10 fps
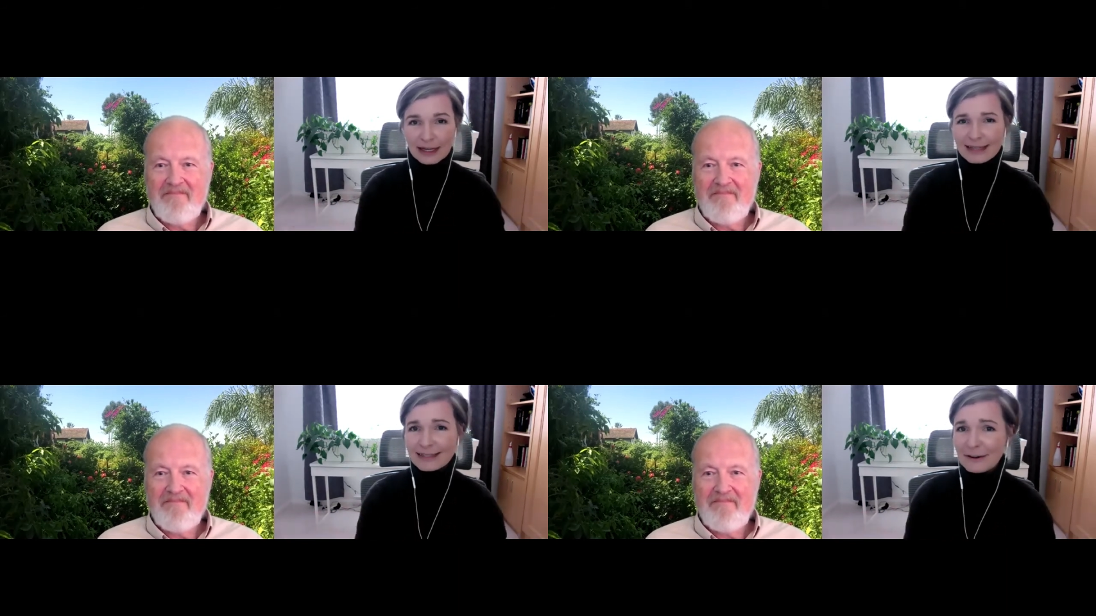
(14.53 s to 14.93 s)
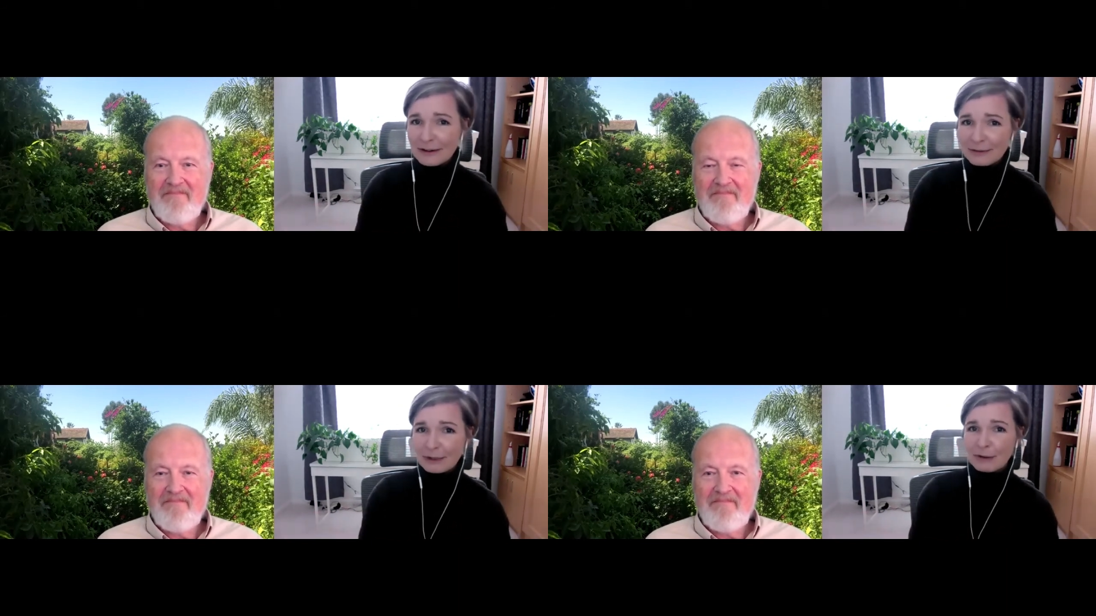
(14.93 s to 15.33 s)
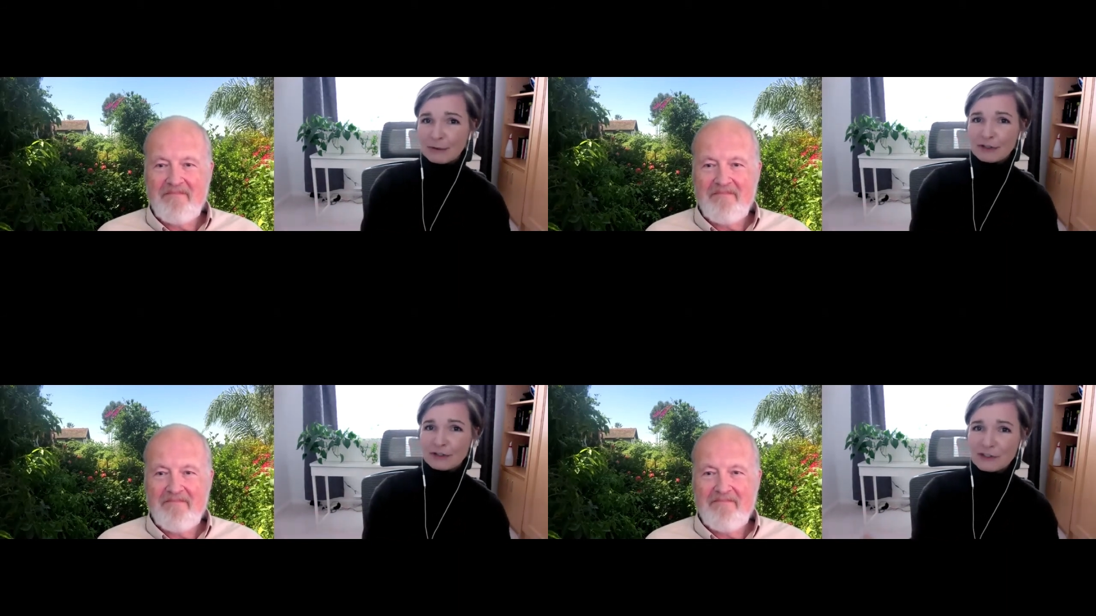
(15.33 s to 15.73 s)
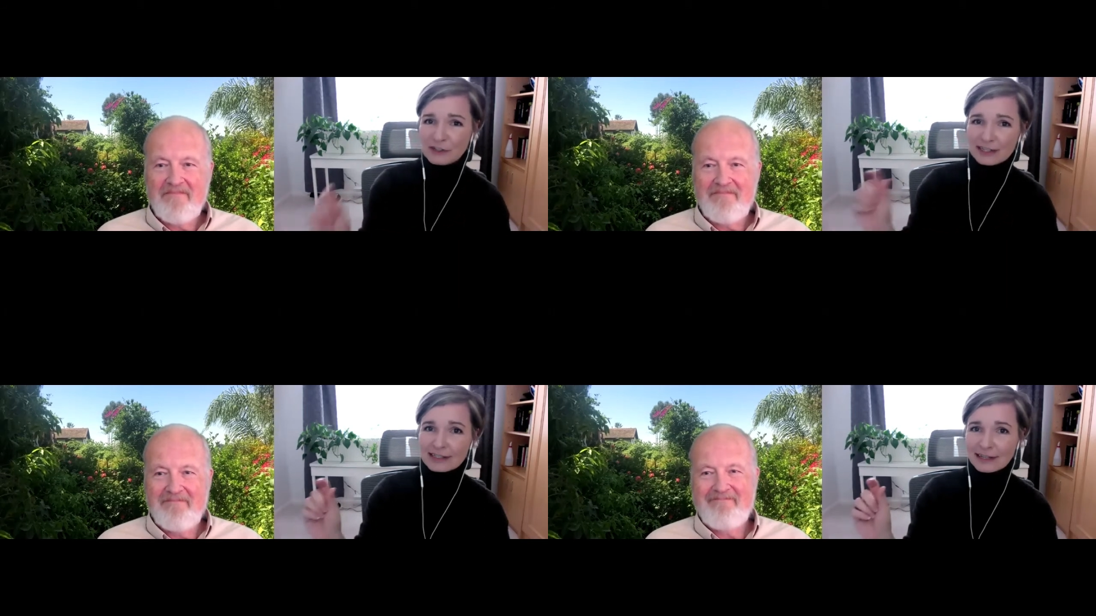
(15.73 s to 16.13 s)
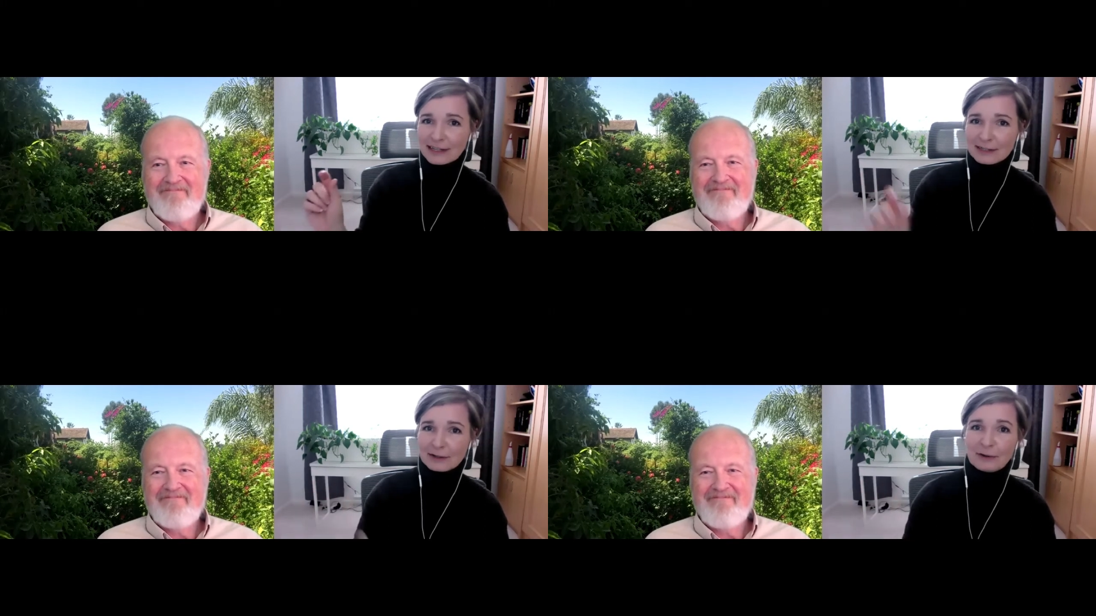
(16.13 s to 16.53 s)
Speaker 1: he started when we were just getting
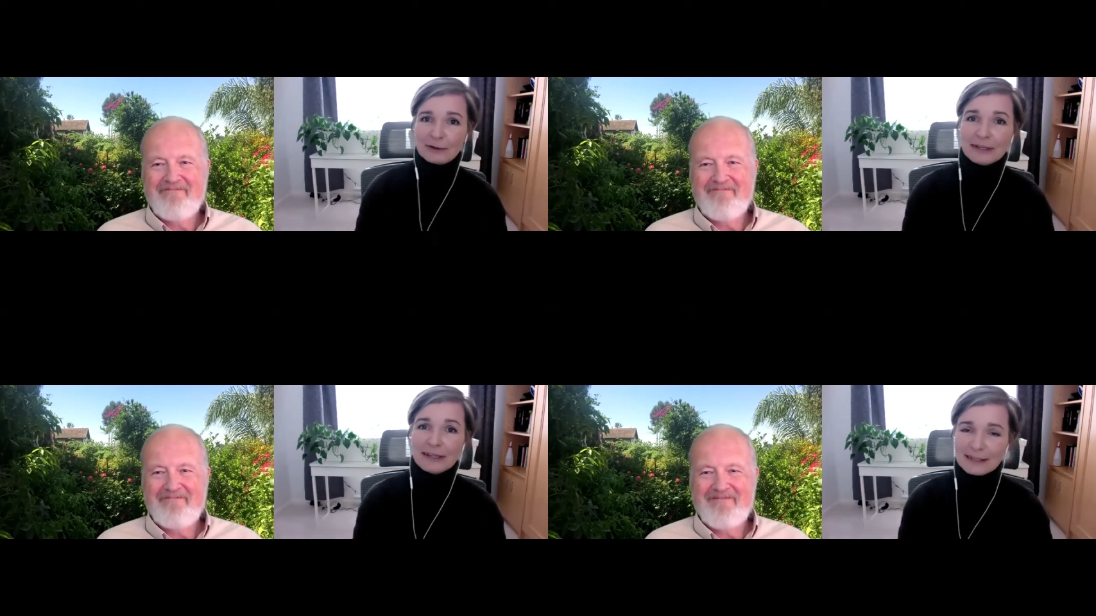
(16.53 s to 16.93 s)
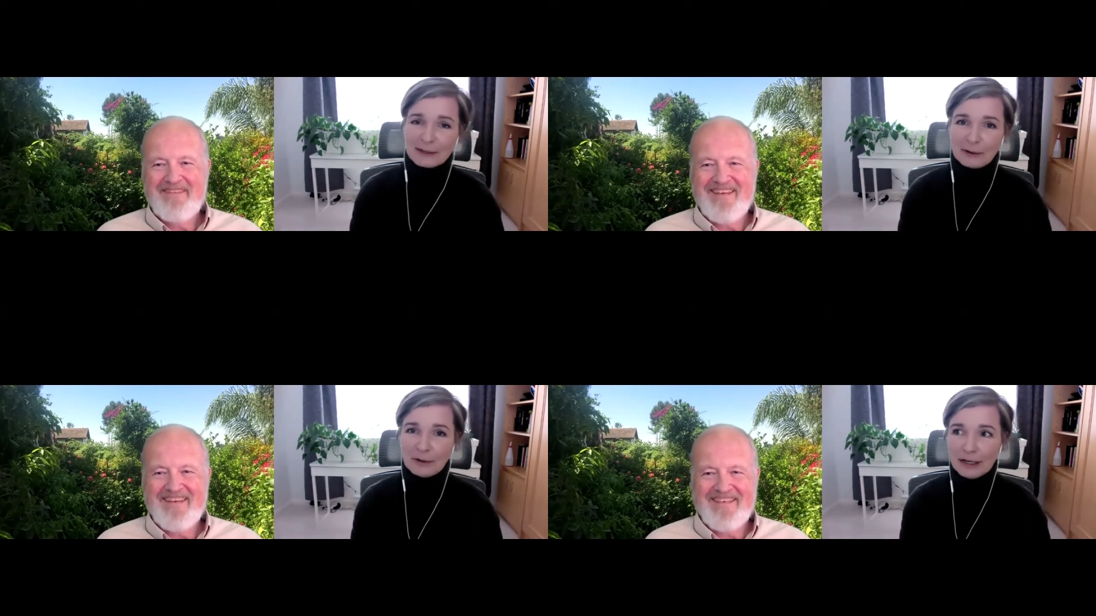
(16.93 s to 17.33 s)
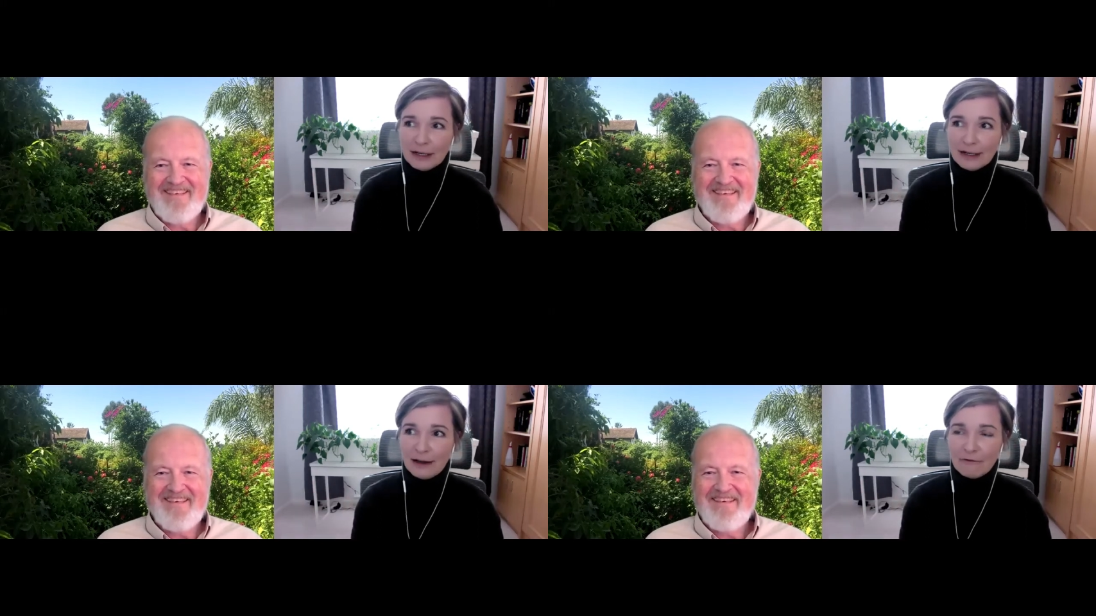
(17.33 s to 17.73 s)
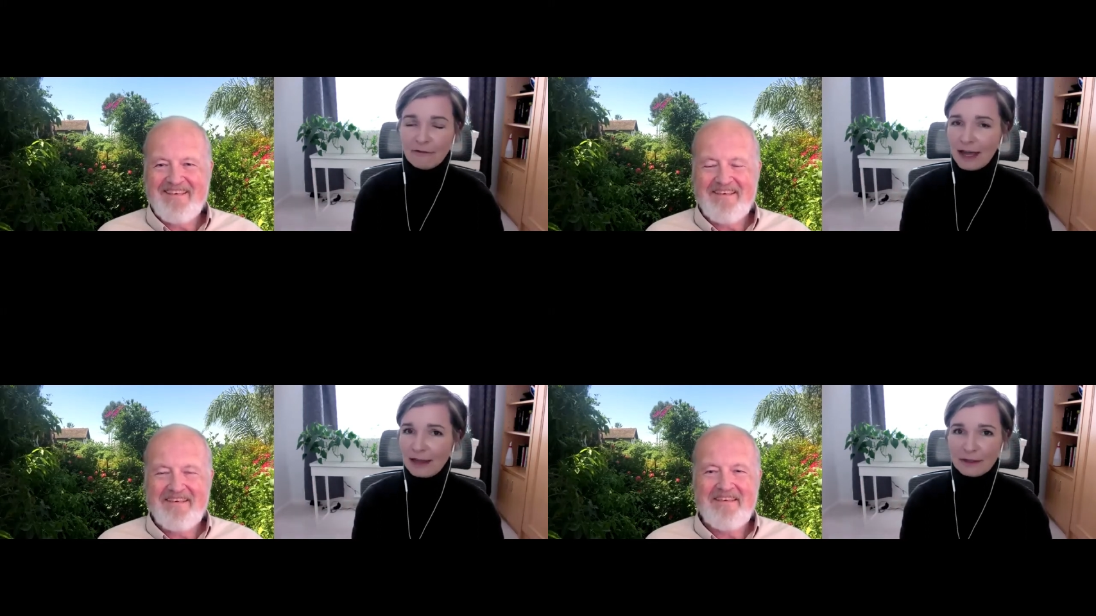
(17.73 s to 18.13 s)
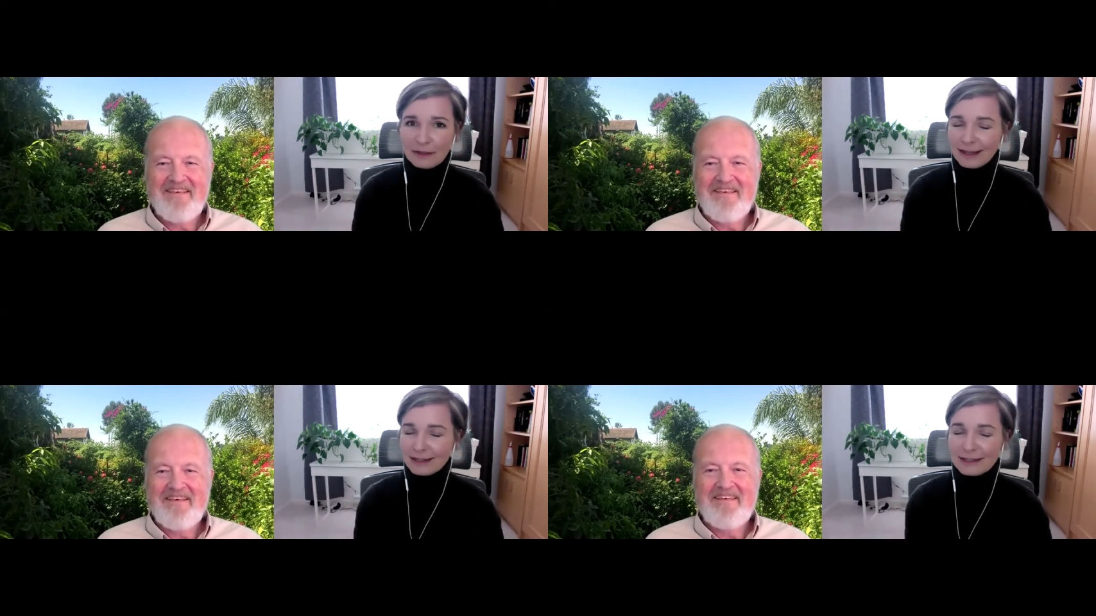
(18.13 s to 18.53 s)
started. So faith, he
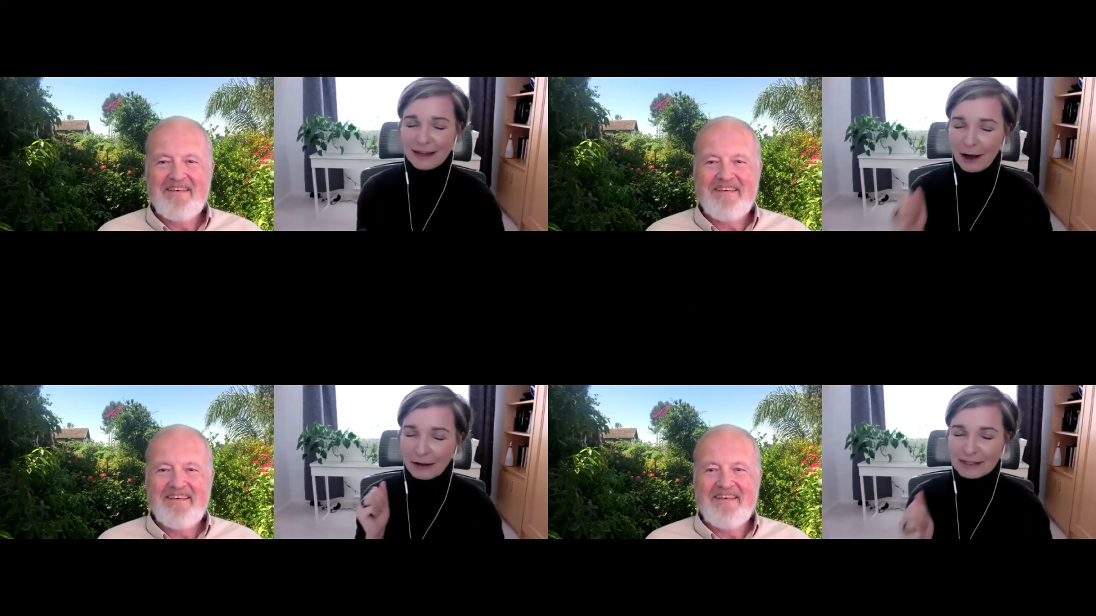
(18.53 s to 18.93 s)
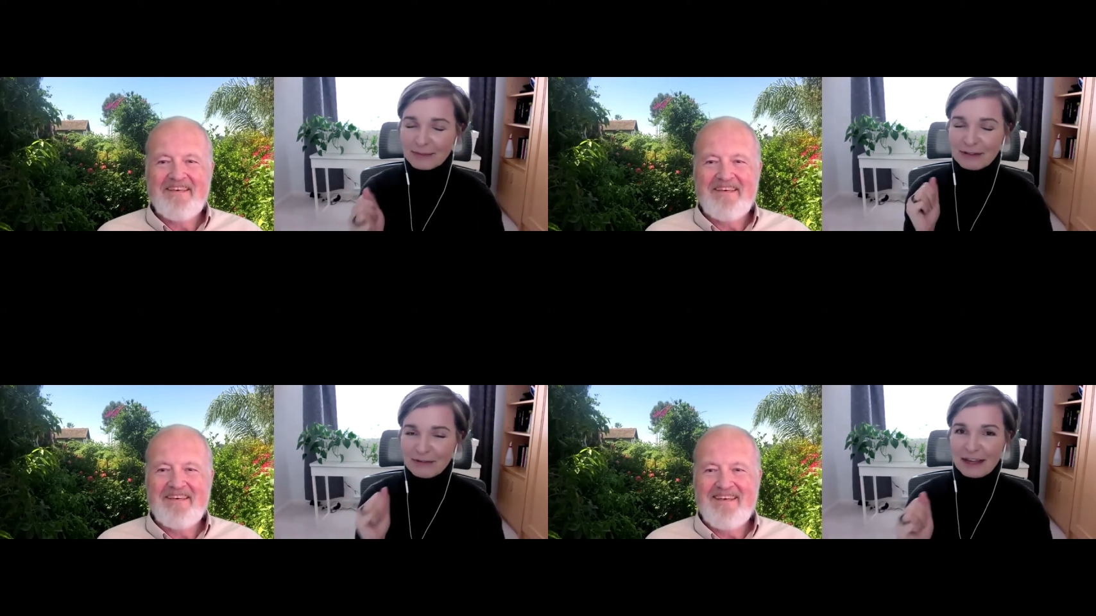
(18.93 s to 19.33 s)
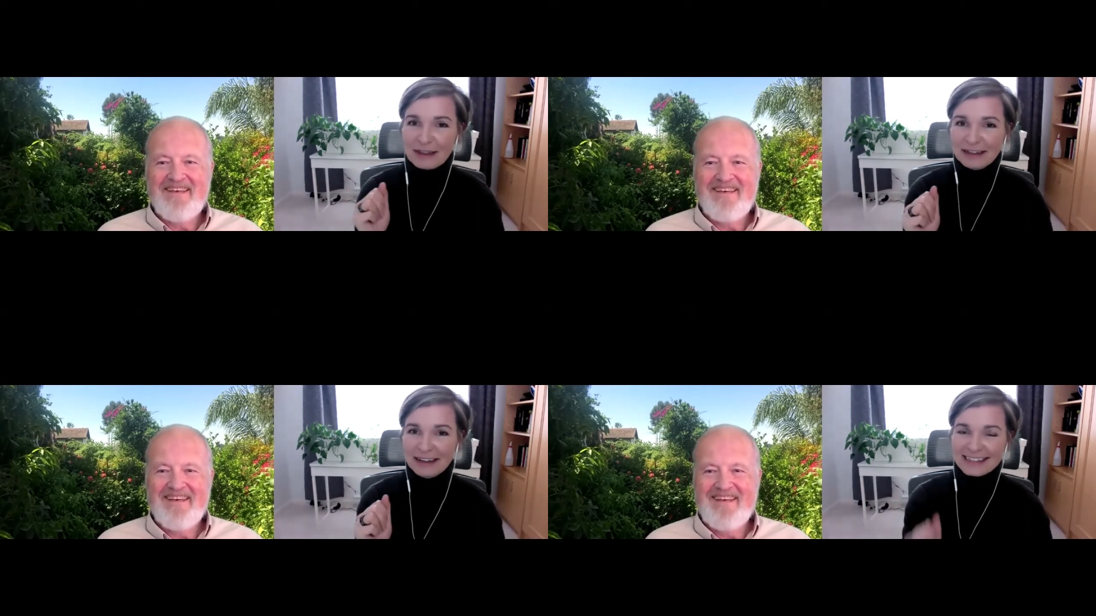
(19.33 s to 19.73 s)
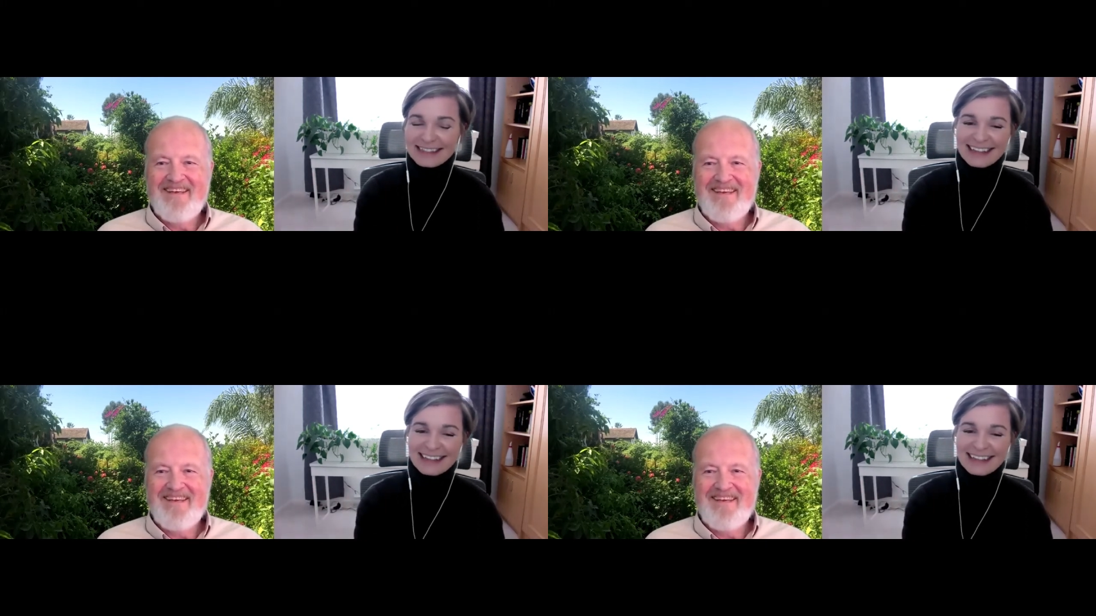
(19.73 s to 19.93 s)
had ultimate faith in us.